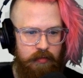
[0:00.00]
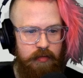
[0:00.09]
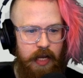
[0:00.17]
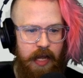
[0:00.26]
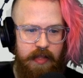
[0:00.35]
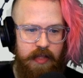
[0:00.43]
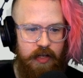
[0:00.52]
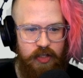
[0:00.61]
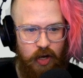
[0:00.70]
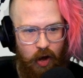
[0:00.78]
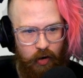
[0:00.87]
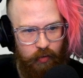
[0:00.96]
I hate that
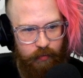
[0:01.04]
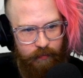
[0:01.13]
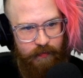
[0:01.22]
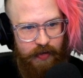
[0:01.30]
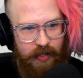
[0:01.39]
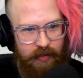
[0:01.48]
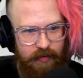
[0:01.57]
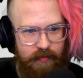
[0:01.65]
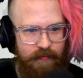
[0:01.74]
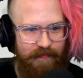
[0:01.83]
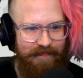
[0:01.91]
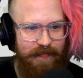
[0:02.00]
it's auto fucking
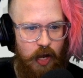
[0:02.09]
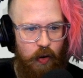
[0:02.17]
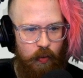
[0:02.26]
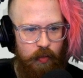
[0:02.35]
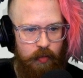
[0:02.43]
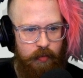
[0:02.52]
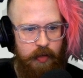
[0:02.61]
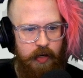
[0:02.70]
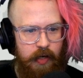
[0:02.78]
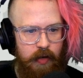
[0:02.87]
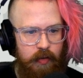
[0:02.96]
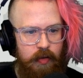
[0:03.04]
no. There
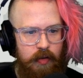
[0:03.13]
you